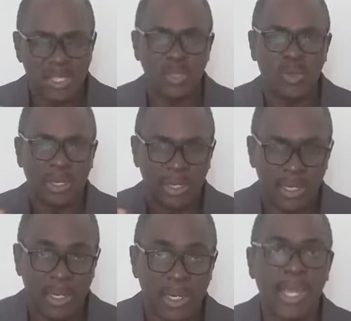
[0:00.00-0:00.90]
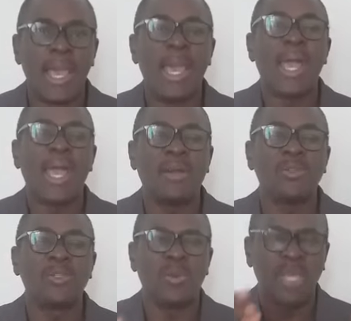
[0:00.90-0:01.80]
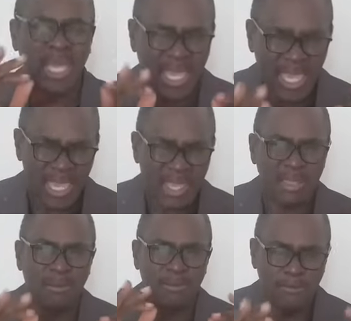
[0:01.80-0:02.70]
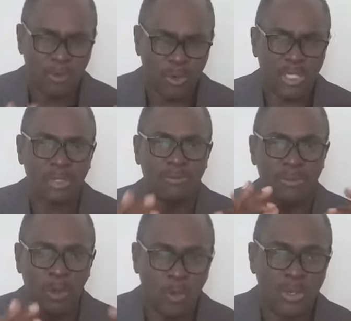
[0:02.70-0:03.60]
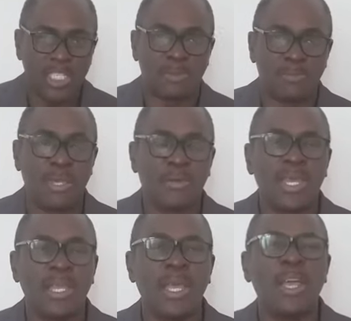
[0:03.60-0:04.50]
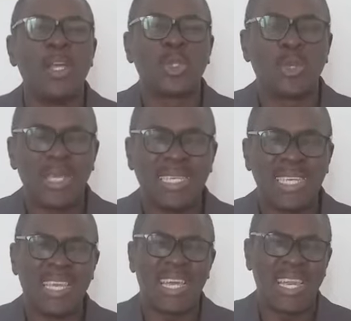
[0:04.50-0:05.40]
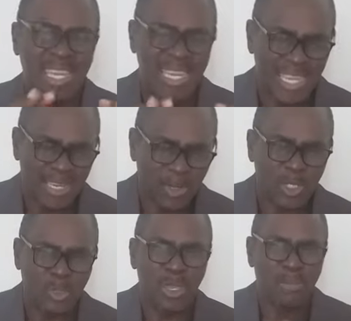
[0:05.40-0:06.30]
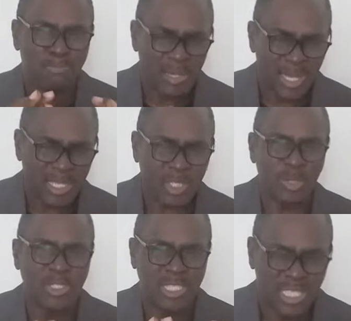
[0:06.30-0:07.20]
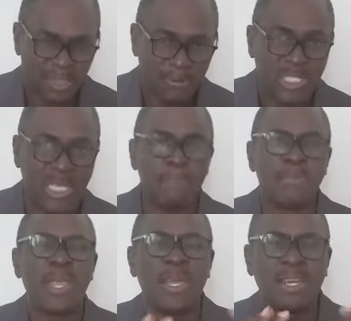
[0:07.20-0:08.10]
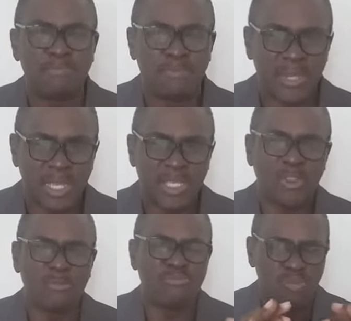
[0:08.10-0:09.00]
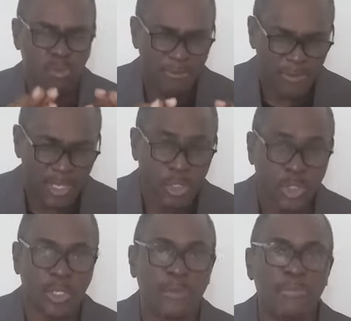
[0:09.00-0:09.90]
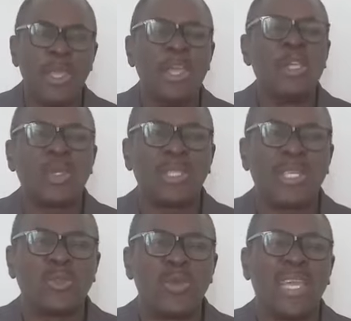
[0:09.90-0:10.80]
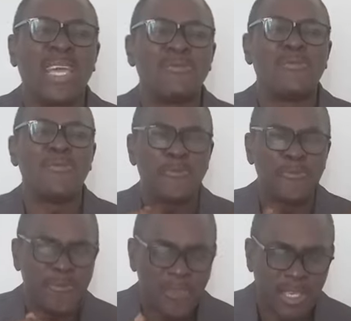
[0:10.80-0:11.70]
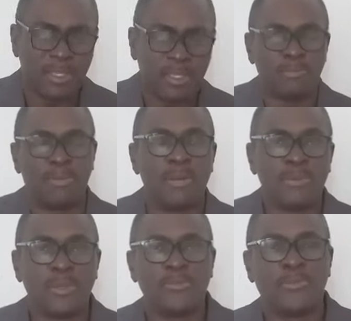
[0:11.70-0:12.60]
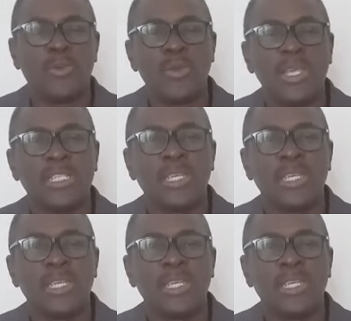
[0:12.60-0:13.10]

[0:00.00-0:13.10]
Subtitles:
to learn how to hear the voice of the Holy Spirit so that he can lead us to a place of safety, a place of provision, so that we can fulfill the purpose for which